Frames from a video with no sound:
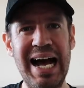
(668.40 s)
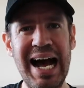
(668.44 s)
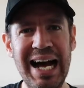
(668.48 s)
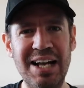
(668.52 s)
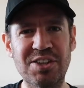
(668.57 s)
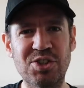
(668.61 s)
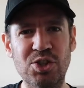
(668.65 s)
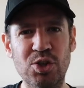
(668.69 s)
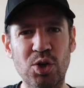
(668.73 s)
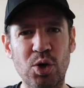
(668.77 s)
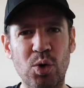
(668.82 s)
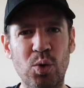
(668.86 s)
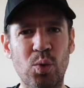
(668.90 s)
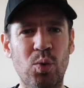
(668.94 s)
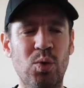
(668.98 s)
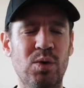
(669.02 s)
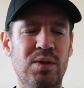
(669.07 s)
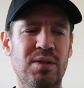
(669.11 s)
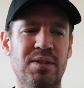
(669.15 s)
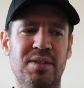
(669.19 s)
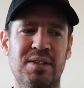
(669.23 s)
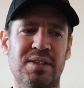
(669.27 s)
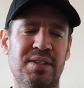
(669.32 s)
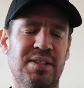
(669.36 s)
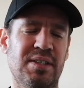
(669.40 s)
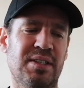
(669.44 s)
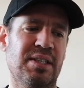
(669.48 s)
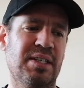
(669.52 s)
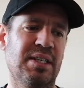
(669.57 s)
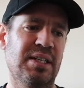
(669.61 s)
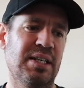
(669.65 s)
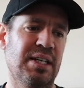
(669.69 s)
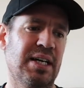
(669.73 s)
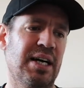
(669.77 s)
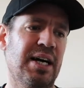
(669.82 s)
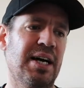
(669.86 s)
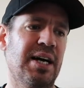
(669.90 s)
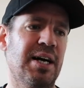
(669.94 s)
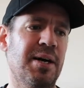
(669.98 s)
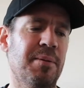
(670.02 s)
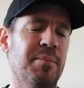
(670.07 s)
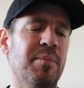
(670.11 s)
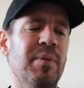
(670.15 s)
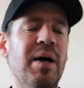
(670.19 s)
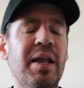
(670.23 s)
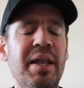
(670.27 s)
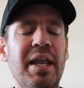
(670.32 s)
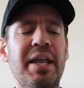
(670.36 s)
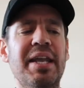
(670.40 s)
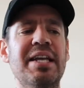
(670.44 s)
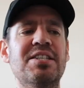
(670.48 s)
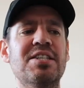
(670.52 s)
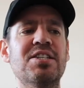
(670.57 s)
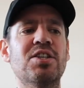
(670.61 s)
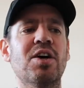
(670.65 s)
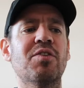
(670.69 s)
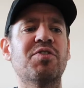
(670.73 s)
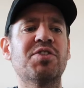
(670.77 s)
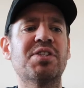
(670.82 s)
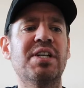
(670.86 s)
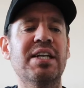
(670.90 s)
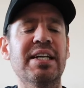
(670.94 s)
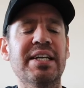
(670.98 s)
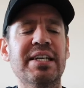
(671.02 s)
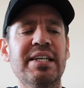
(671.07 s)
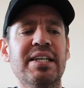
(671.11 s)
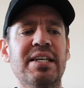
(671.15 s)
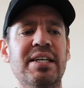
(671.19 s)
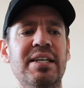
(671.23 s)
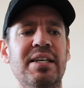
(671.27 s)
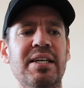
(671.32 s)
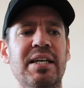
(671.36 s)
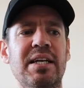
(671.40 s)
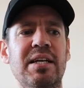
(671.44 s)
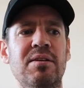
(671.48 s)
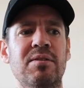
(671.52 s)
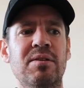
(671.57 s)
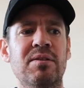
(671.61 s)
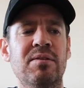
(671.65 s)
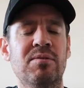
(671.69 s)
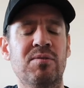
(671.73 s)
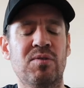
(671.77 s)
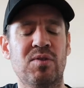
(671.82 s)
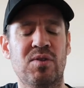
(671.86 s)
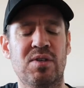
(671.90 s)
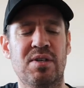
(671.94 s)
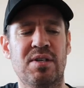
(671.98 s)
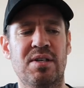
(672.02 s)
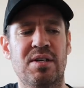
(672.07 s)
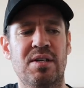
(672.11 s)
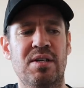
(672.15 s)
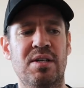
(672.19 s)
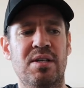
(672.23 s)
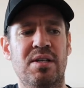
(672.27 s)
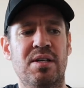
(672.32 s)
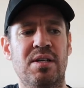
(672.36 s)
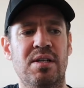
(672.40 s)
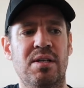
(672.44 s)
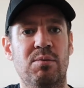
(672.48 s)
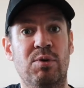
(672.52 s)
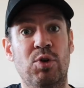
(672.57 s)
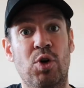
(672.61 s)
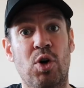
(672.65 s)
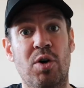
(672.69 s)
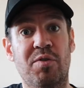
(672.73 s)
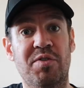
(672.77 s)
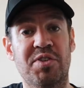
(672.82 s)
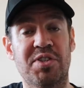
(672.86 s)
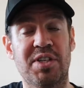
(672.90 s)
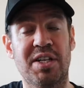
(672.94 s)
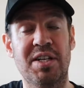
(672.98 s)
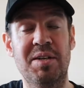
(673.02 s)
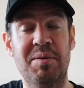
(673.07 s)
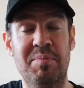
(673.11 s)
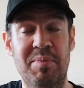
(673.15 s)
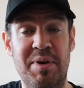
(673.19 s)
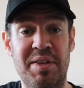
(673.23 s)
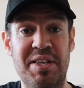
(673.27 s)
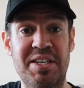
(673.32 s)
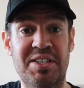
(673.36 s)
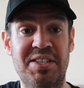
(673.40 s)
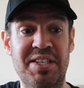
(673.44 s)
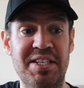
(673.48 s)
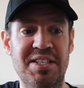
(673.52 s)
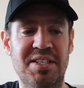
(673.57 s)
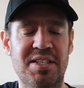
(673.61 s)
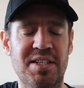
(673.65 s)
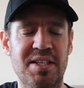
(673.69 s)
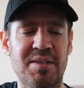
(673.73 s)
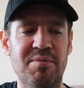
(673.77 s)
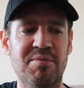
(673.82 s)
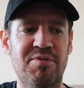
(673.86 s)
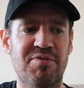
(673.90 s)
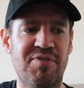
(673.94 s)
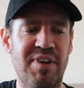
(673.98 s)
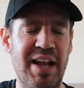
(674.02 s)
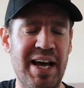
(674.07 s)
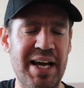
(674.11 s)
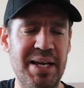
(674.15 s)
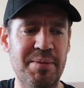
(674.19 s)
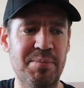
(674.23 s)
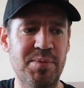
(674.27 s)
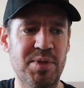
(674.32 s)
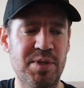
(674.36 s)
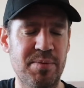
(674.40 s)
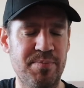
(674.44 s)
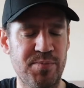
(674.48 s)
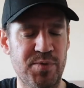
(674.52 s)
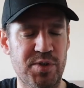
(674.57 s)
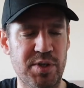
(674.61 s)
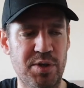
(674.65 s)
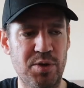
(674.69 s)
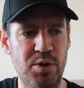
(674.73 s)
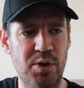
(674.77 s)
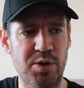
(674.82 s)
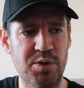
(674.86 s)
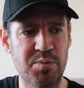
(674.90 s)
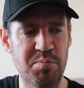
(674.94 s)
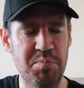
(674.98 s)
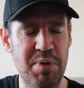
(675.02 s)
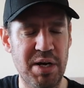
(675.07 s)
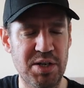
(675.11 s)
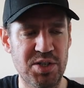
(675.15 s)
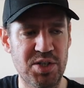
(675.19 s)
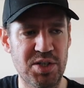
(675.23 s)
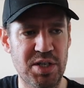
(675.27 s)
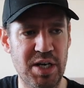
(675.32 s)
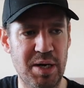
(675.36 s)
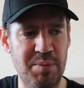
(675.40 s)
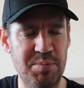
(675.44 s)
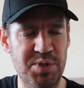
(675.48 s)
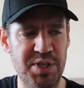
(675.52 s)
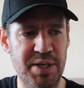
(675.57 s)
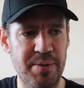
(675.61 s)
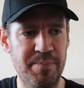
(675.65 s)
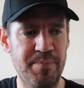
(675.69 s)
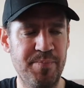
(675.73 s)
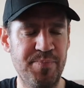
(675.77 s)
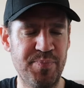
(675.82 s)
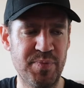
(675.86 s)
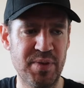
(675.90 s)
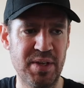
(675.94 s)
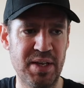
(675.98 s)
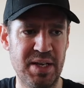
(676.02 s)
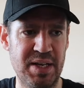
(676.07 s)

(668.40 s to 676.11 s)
at all. And then this is obviously, well, not obviously, but this is inflamed, so not as much comes in.